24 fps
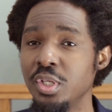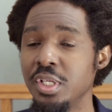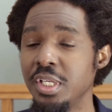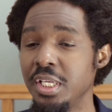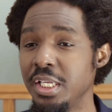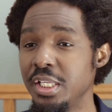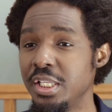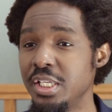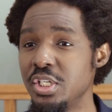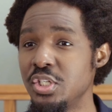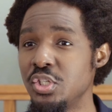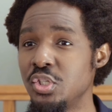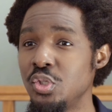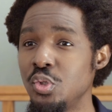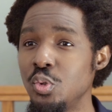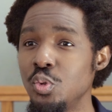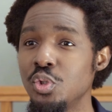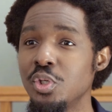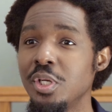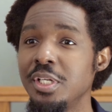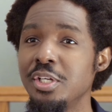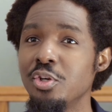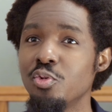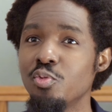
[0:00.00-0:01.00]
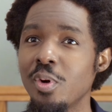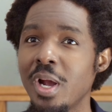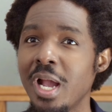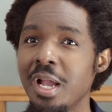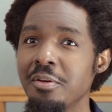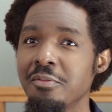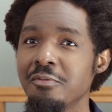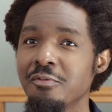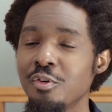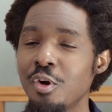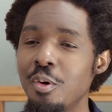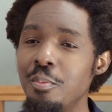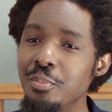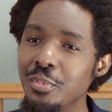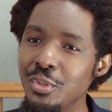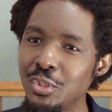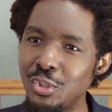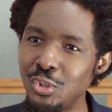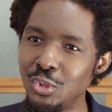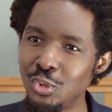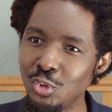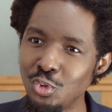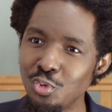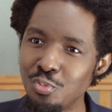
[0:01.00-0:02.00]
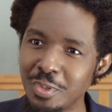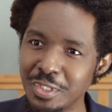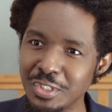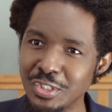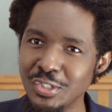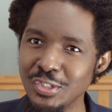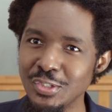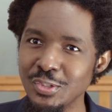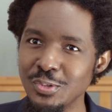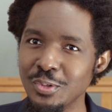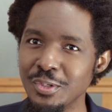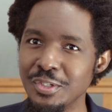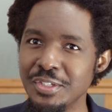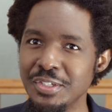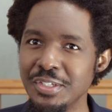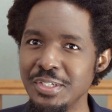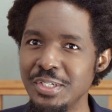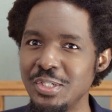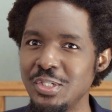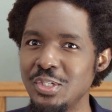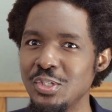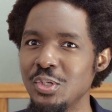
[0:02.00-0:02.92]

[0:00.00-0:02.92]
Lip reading: it is usually derived from human sources.